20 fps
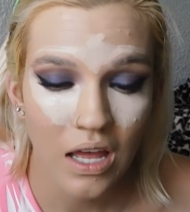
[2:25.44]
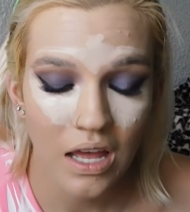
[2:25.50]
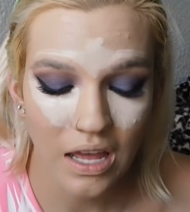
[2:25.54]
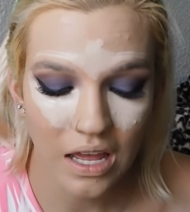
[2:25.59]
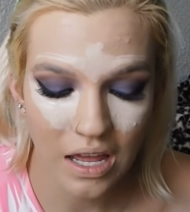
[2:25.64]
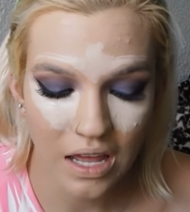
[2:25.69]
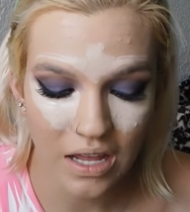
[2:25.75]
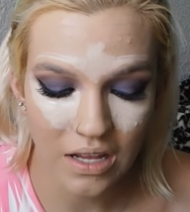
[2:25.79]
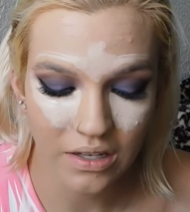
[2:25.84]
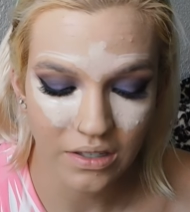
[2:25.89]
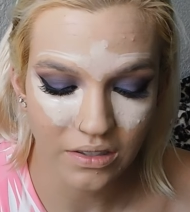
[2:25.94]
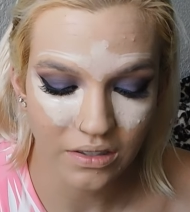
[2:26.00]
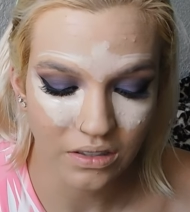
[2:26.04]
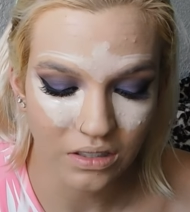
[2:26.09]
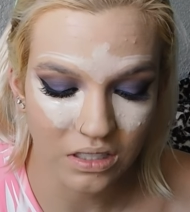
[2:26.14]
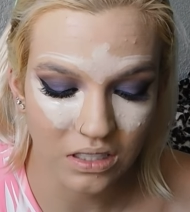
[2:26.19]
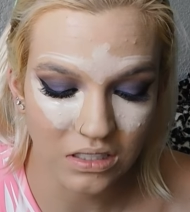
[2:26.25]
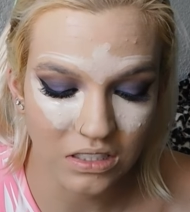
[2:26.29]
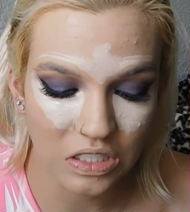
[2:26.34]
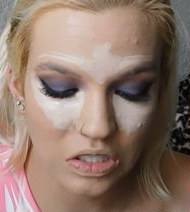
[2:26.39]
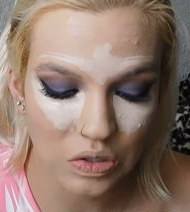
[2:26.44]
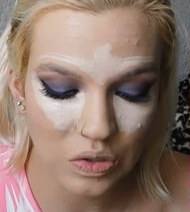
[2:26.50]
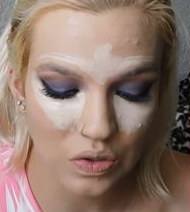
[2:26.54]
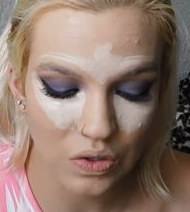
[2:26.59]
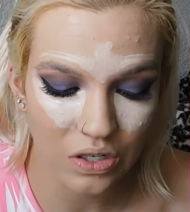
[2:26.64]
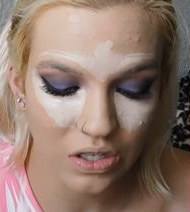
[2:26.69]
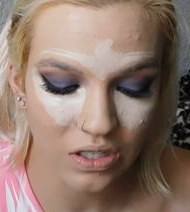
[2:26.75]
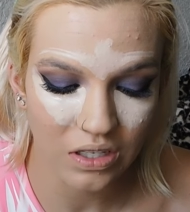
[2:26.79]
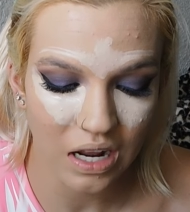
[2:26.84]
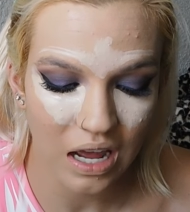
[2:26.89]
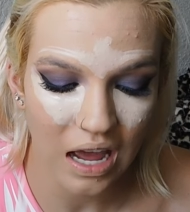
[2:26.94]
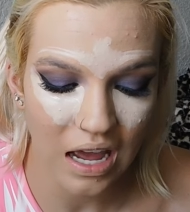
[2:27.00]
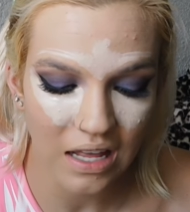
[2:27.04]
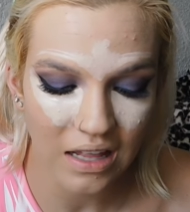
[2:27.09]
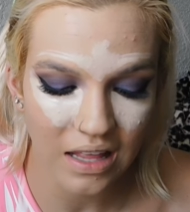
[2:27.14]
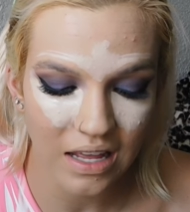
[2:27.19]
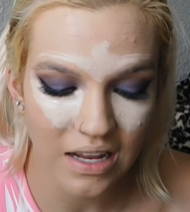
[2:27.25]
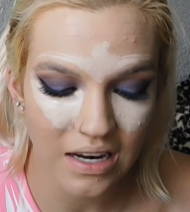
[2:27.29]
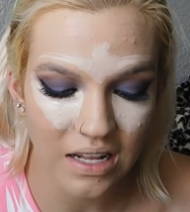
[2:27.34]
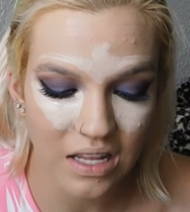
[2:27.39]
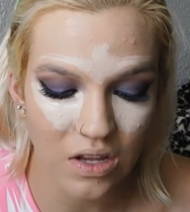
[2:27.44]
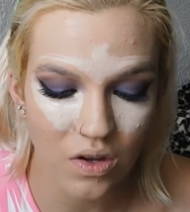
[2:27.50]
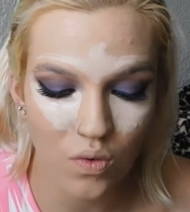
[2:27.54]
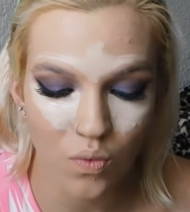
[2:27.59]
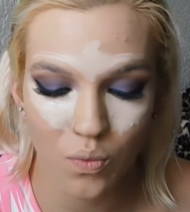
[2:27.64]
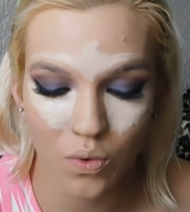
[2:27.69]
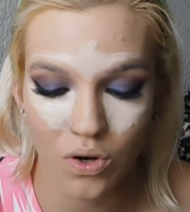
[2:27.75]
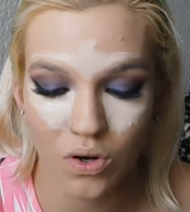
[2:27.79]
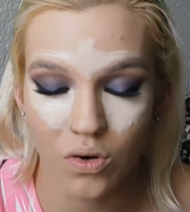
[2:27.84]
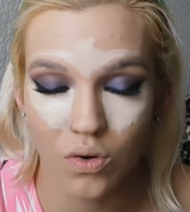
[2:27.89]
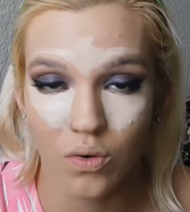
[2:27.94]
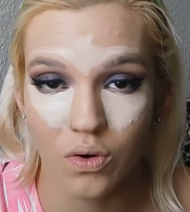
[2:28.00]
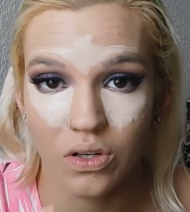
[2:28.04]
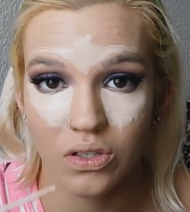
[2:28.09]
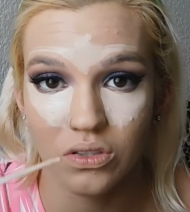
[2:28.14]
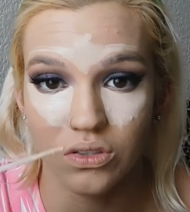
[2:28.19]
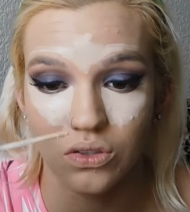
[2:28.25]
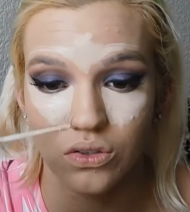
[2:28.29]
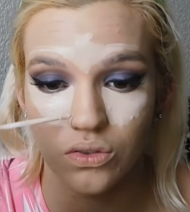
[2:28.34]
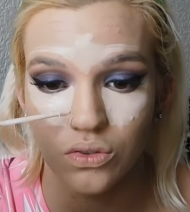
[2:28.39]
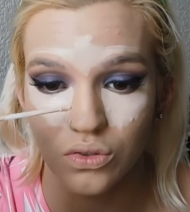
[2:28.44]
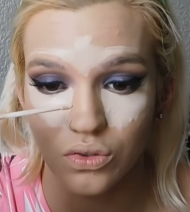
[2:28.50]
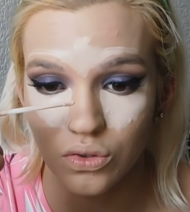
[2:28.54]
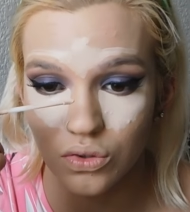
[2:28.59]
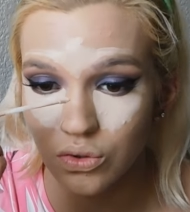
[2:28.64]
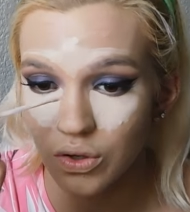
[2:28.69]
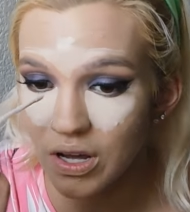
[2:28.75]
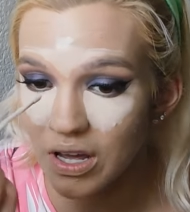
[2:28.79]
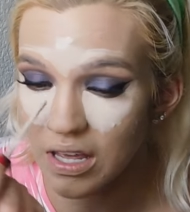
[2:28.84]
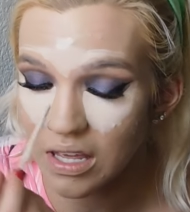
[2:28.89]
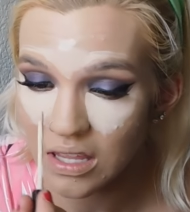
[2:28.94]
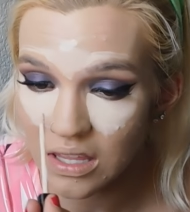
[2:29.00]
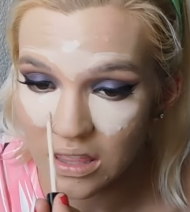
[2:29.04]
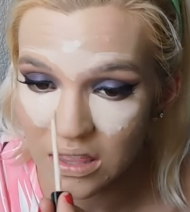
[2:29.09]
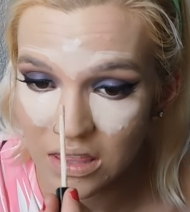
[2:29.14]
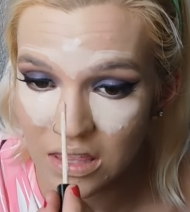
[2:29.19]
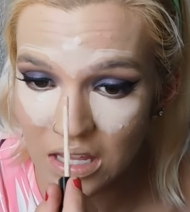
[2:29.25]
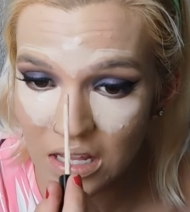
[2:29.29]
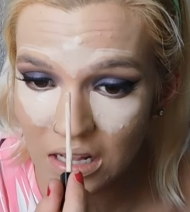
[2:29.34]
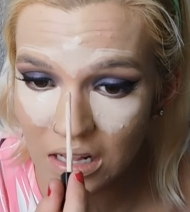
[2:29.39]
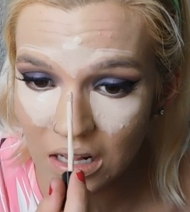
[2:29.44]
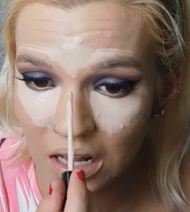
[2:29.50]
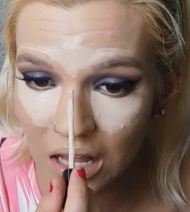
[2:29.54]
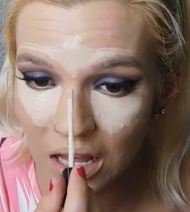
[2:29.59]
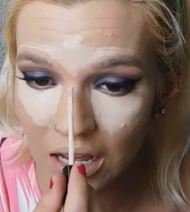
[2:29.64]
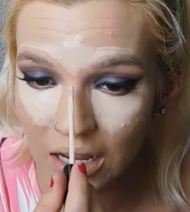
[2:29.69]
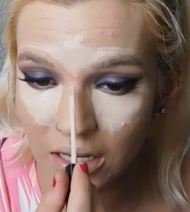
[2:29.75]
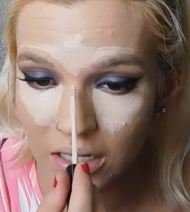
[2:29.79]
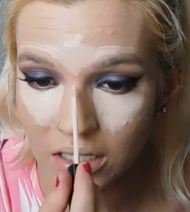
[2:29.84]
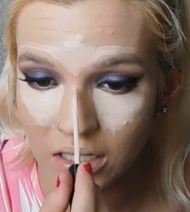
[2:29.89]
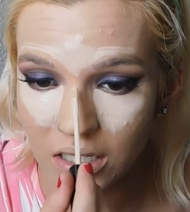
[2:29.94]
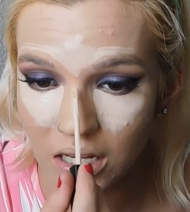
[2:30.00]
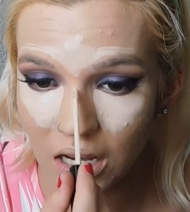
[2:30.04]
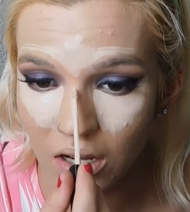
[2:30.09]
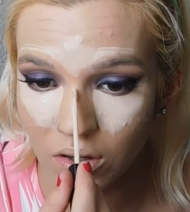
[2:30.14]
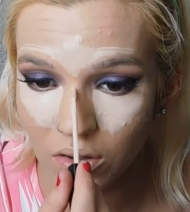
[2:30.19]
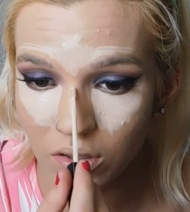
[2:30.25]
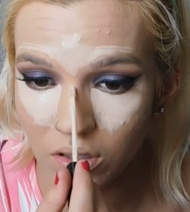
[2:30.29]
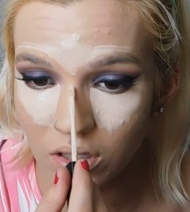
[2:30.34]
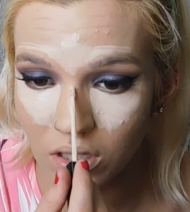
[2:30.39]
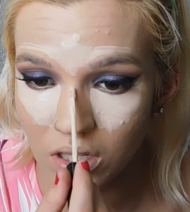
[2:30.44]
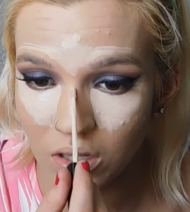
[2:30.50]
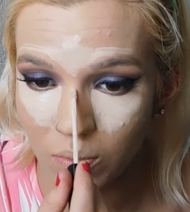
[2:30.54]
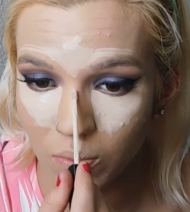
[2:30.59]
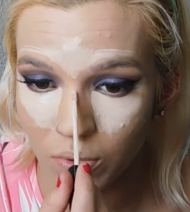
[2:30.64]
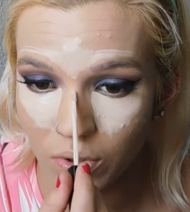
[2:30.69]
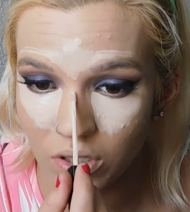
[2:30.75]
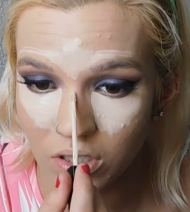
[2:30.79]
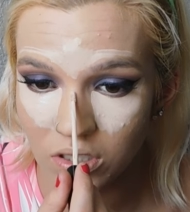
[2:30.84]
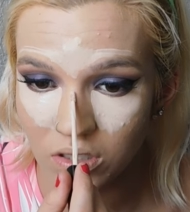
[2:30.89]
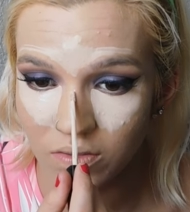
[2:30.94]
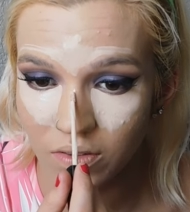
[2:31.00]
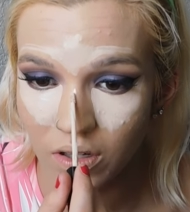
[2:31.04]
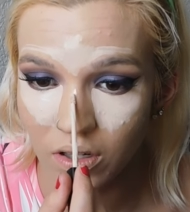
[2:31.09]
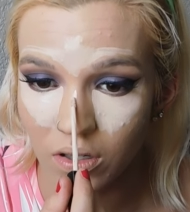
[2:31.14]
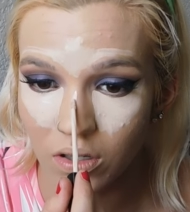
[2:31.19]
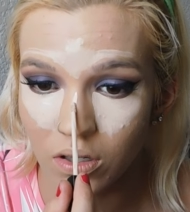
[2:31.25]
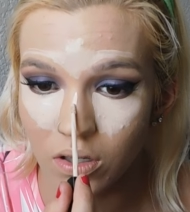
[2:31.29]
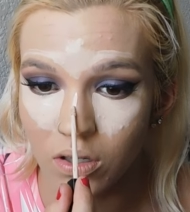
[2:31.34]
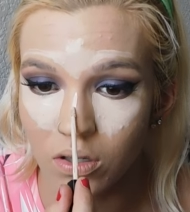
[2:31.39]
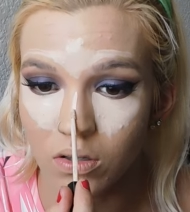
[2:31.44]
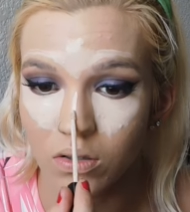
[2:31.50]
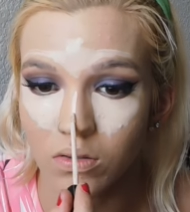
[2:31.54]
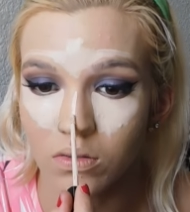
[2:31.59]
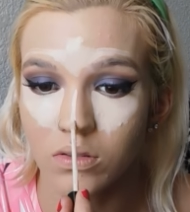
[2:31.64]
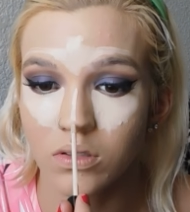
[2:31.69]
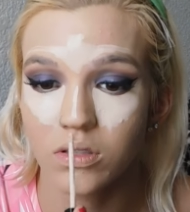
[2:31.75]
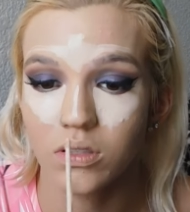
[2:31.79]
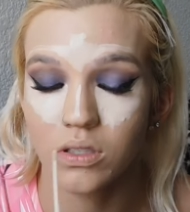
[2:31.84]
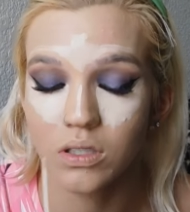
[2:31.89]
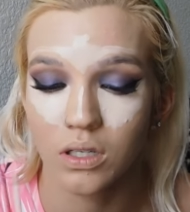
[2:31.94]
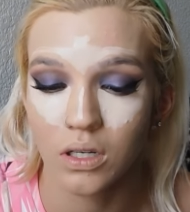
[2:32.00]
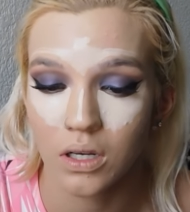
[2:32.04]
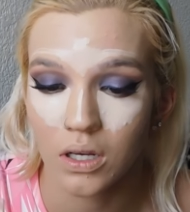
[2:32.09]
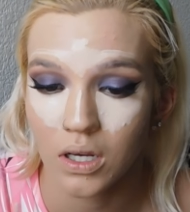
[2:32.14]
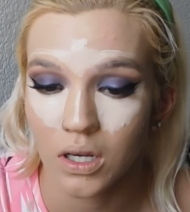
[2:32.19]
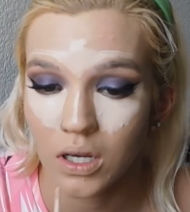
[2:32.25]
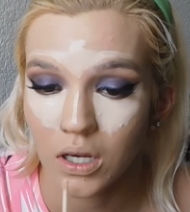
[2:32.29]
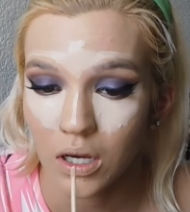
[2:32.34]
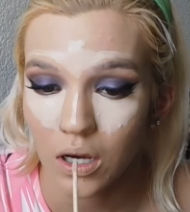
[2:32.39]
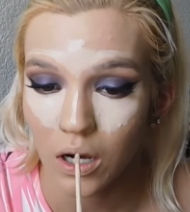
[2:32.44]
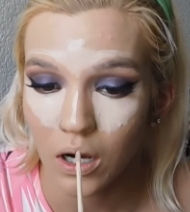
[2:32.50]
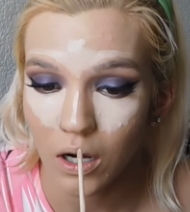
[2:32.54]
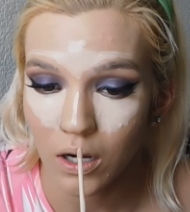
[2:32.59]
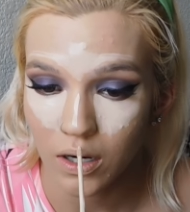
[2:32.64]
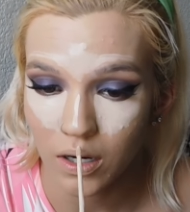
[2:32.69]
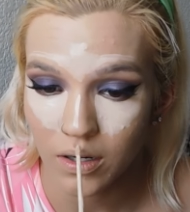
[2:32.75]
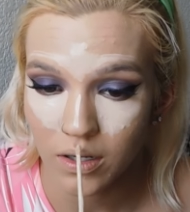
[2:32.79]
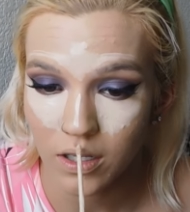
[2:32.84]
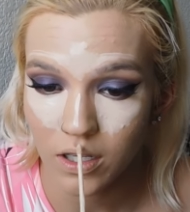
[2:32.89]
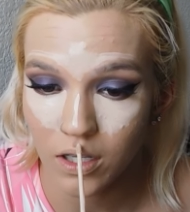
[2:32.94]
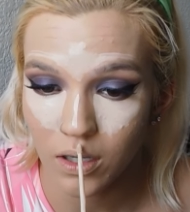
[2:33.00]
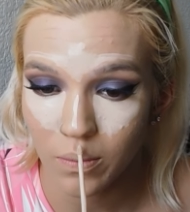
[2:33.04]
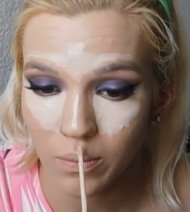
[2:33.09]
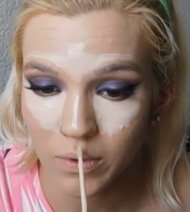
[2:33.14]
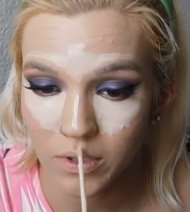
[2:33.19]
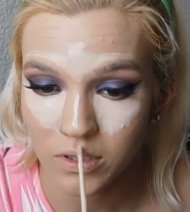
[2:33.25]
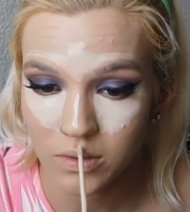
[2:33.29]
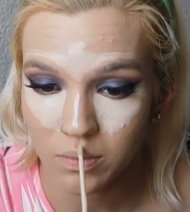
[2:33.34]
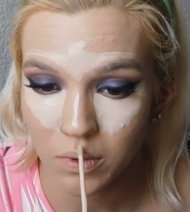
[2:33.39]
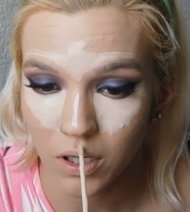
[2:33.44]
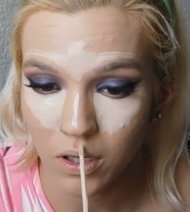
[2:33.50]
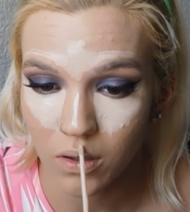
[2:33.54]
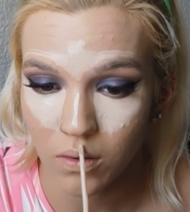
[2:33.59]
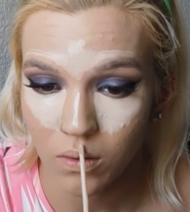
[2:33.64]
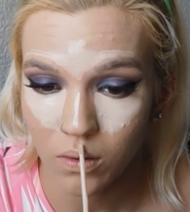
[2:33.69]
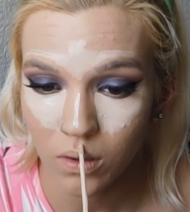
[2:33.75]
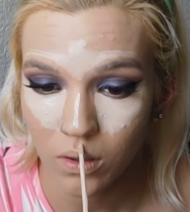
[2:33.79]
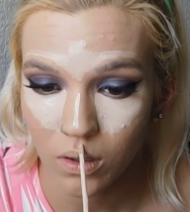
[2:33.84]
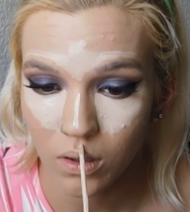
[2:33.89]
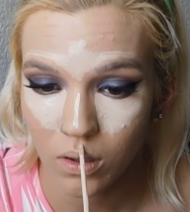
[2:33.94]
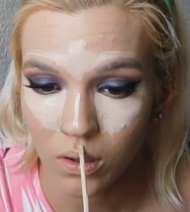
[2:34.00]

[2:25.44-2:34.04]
And continuing on highlighting, we're going to do a thin line down the bridge of our nose on our Cupid's bow